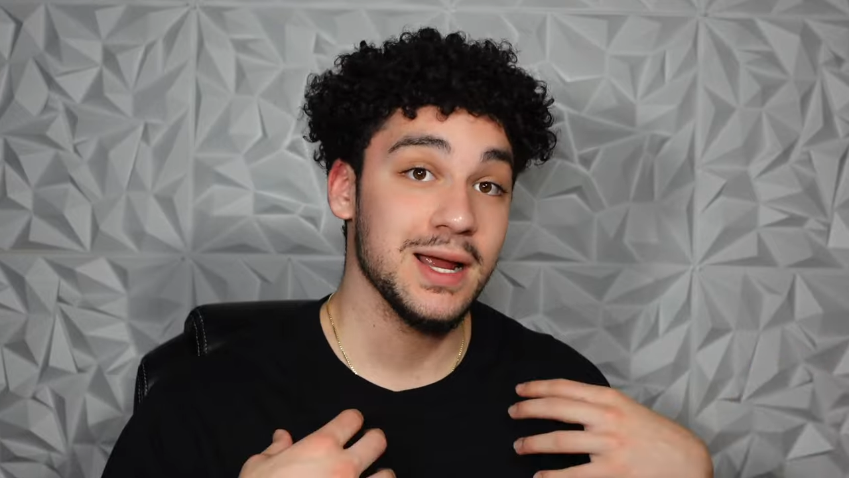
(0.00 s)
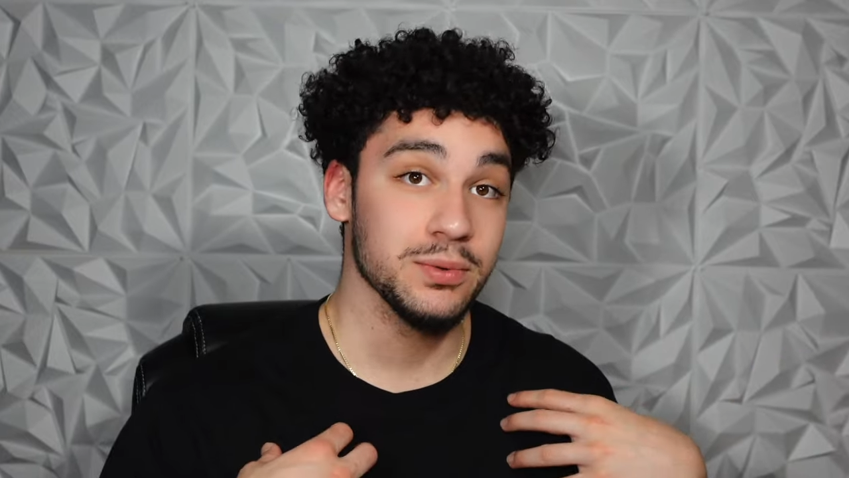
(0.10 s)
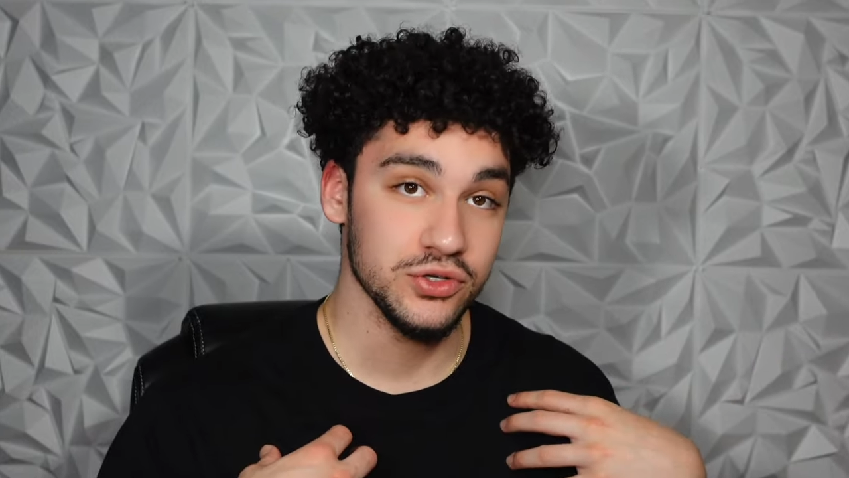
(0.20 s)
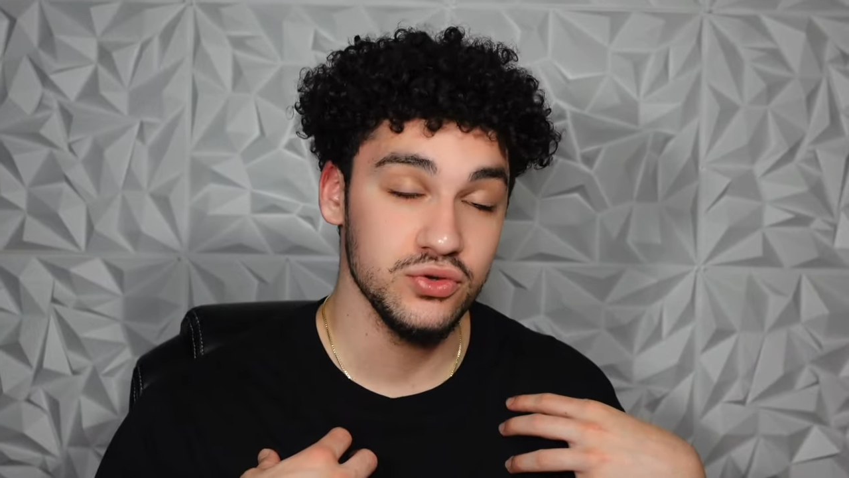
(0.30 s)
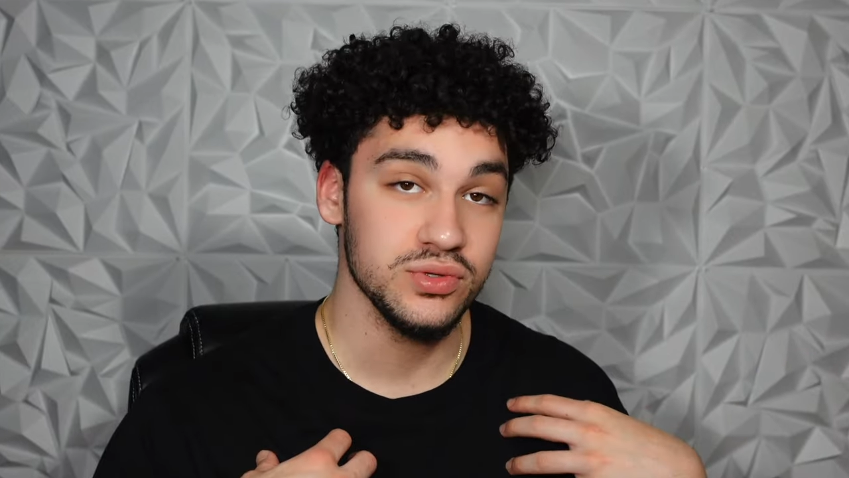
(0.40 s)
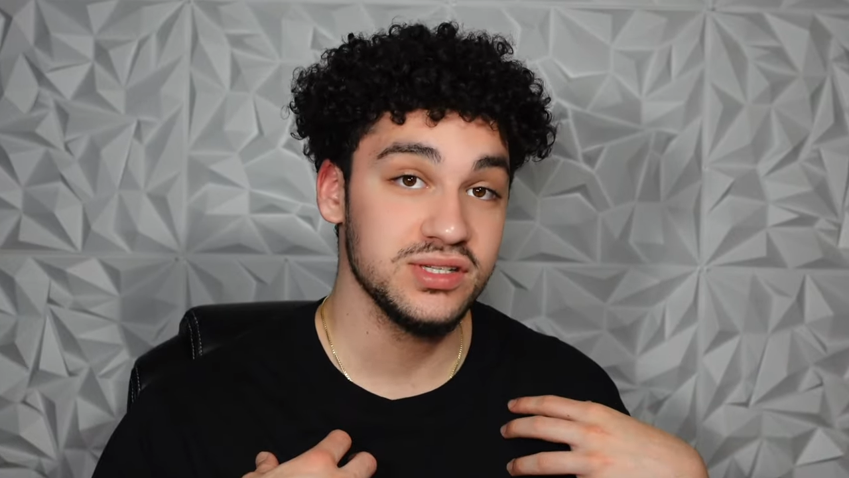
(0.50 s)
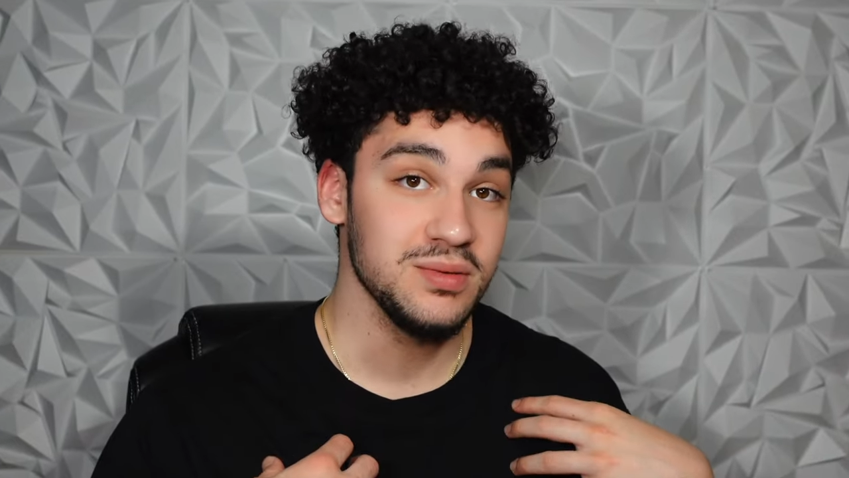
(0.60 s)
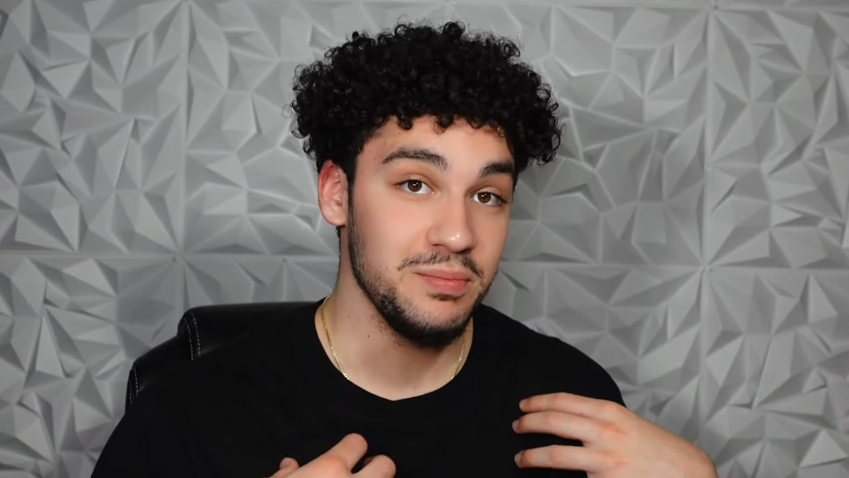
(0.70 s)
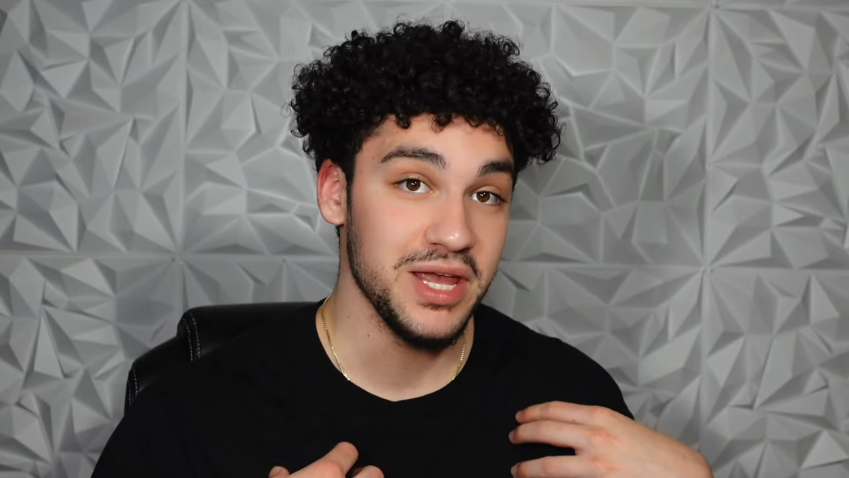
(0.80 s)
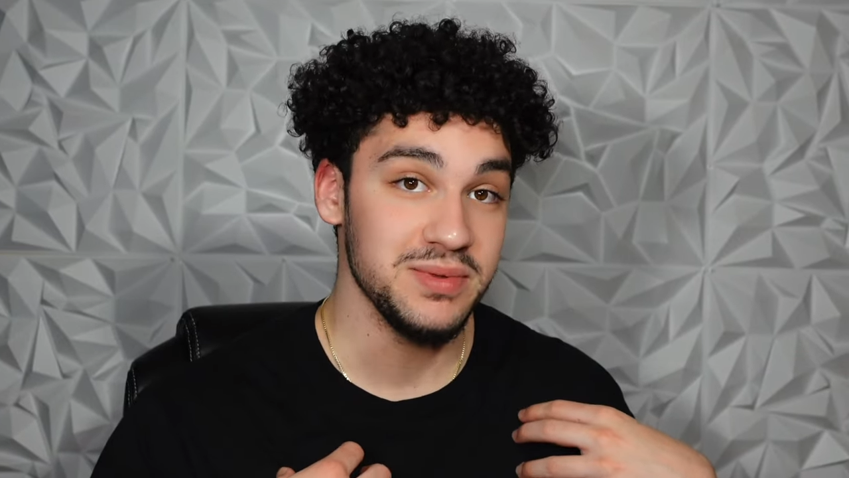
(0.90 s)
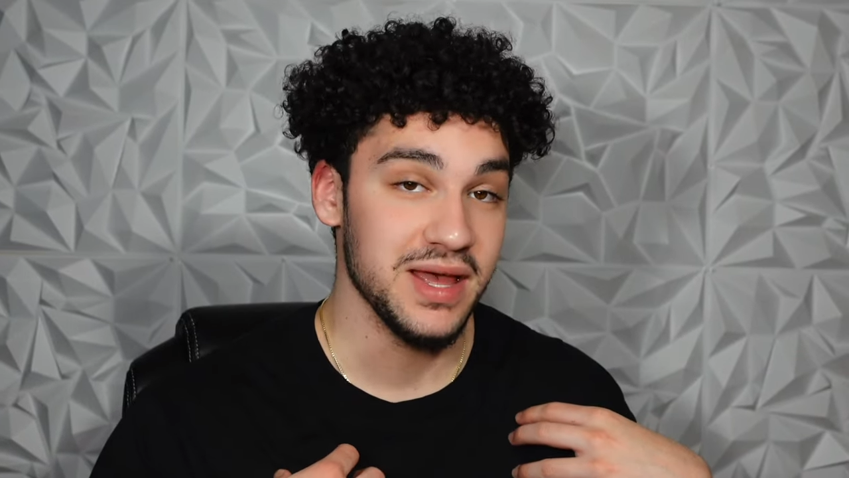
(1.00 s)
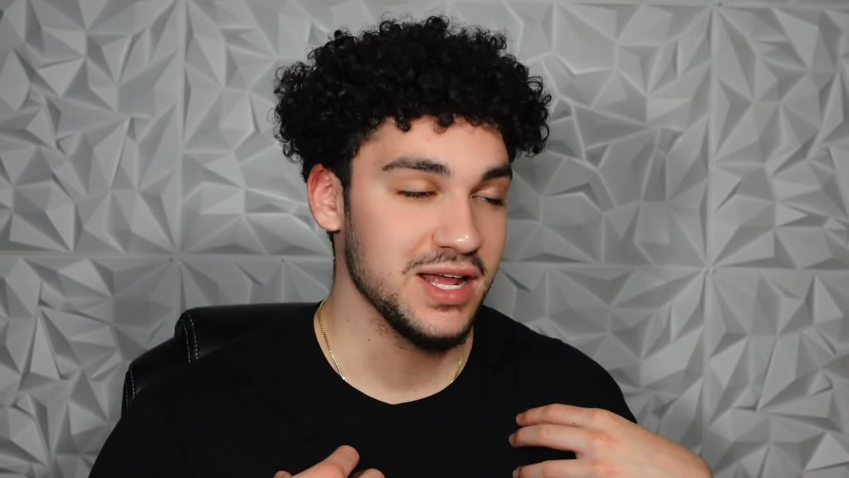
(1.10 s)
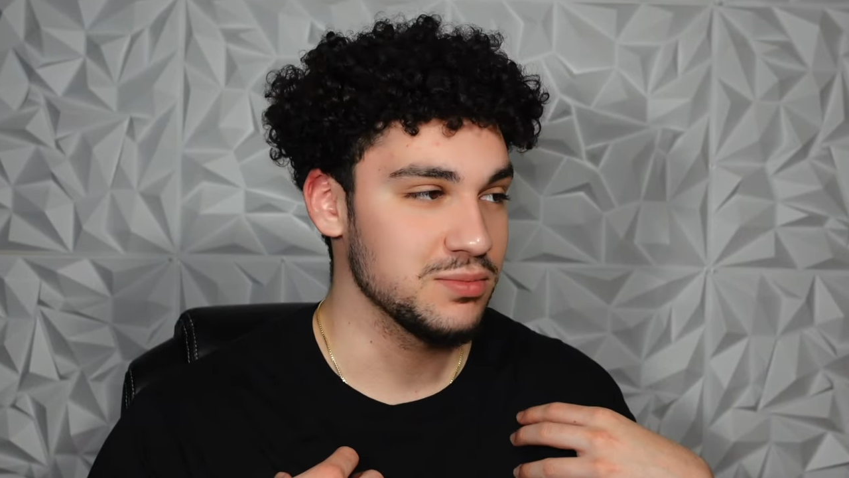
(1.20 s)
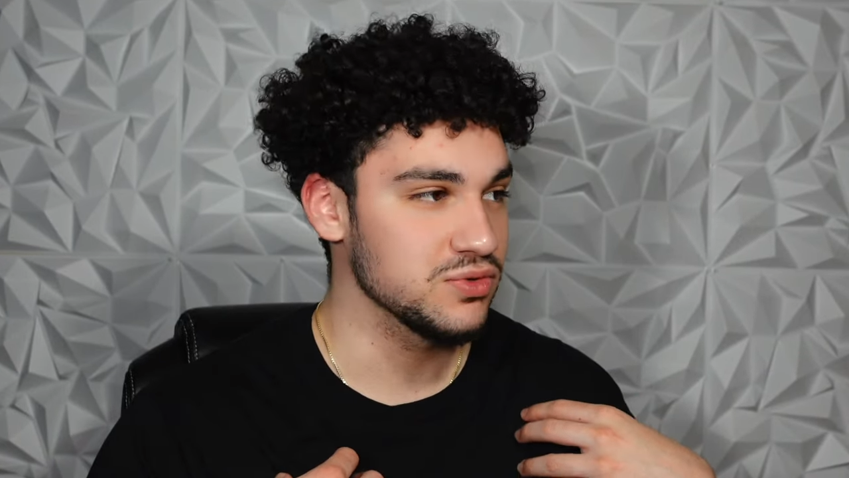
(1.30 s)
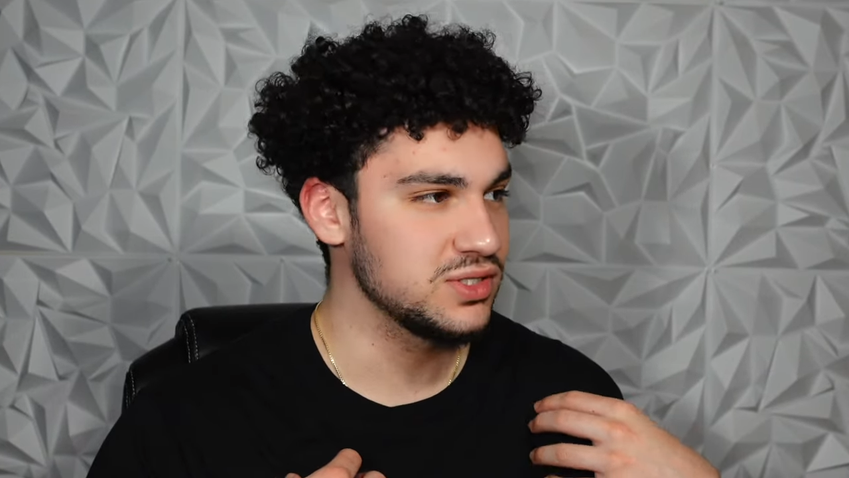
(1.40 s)
I produce, baby
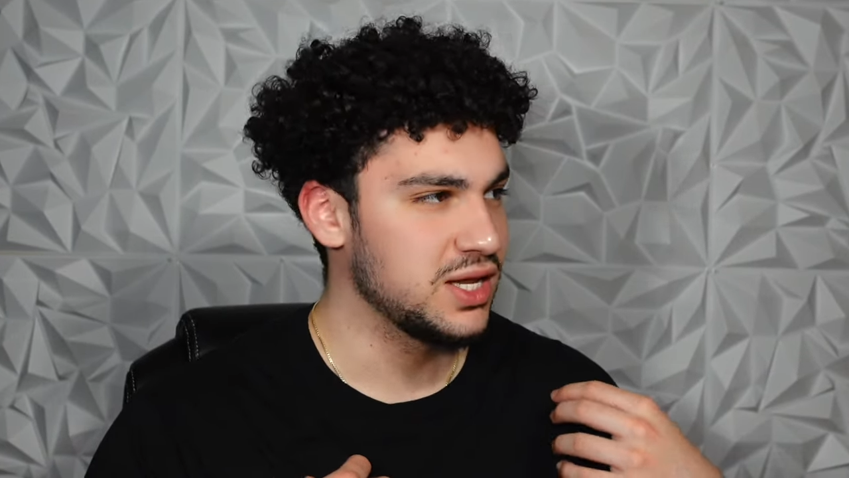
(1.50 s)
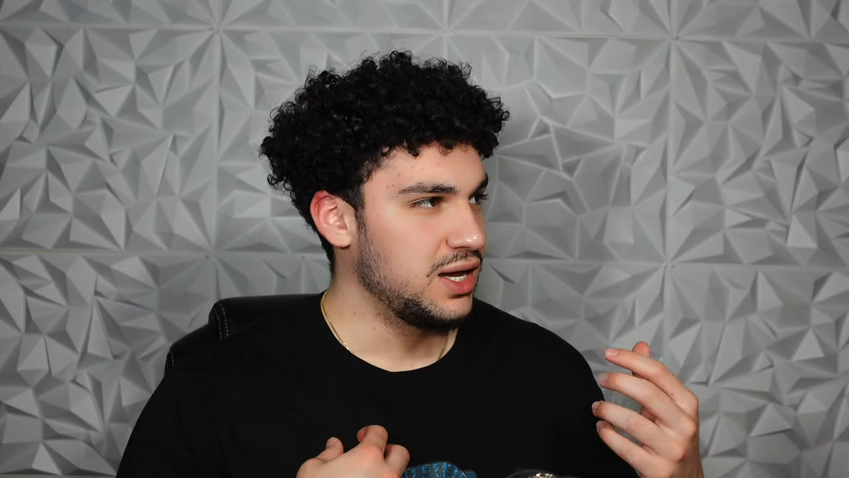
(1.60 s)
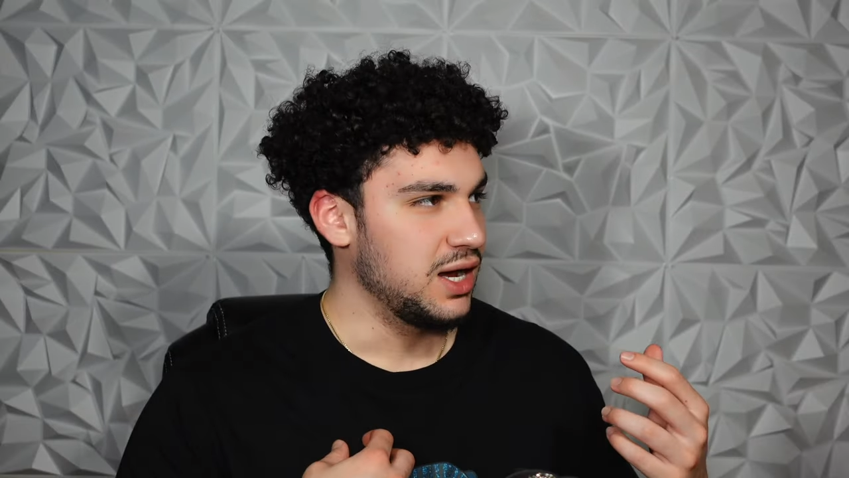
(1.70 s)
animals,